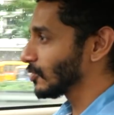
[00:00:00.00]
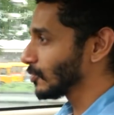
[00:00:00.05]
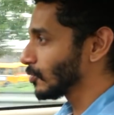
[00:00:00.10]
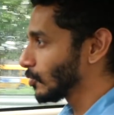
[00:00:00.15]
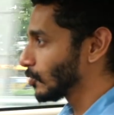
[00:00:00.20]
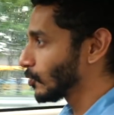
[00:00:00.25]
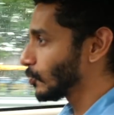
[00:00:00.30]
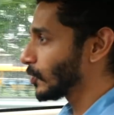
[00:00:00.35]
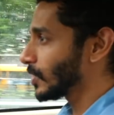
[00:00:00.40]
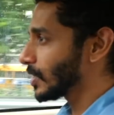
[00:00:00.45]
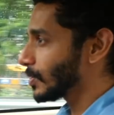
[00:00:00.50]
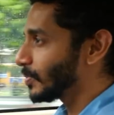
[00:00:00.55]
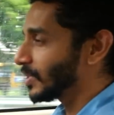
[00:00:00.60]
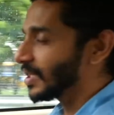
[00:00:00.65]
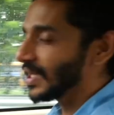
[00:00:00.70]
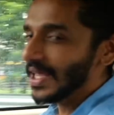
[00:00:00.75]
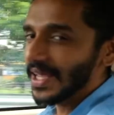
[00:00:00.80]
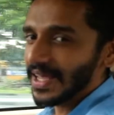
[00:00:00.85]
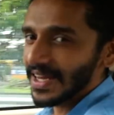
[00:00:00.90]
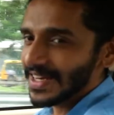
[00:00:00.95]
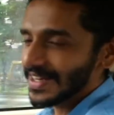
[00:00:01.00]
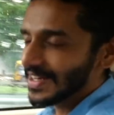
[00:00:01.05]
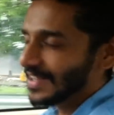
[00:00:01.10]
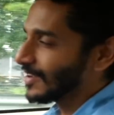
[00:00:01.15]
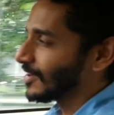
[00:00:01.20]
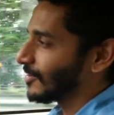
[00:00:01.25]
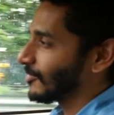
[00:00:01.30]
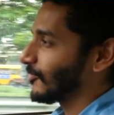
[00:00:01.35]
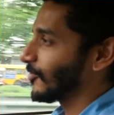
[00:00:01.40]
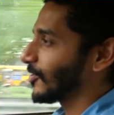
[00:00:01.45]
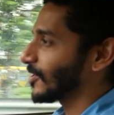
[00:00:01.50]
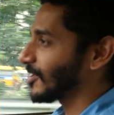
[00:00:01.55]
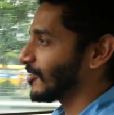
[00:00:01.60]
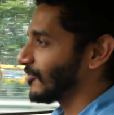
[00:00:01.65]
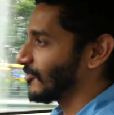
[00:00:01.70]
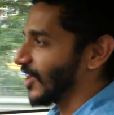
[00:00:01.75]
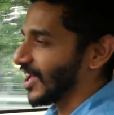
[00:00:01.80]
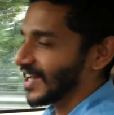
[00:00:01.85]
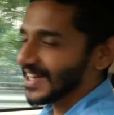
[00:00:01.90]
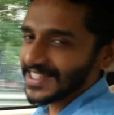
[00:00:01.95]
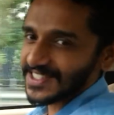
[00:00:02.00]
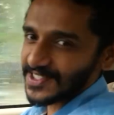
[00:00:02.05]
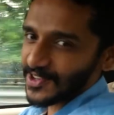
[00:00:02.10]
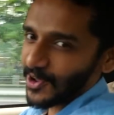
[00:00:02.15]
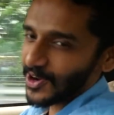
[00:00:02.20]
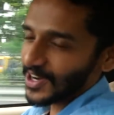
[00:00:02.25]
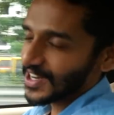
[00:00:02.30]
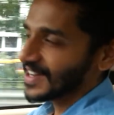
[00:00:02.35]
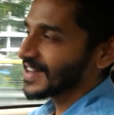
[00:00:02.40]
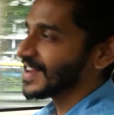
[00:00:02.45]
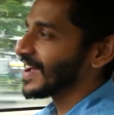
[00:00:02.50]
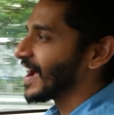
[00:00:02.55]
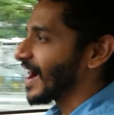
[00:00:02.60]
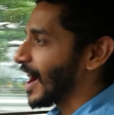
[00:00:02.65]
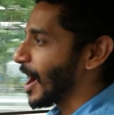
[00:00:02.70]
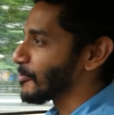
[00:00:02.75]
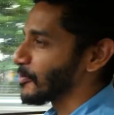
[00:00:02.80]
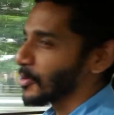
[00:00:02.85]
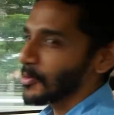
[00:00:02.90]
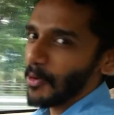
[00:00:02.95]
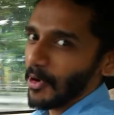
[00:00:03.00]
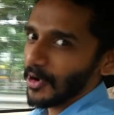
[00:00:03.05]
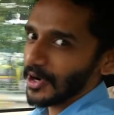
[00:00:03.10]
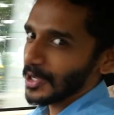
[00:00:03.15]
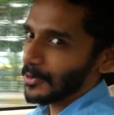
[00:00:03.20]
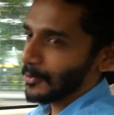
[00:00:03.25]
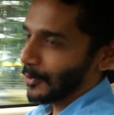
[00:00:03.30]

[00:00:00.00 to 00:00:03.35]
you will be in for a very solid upper body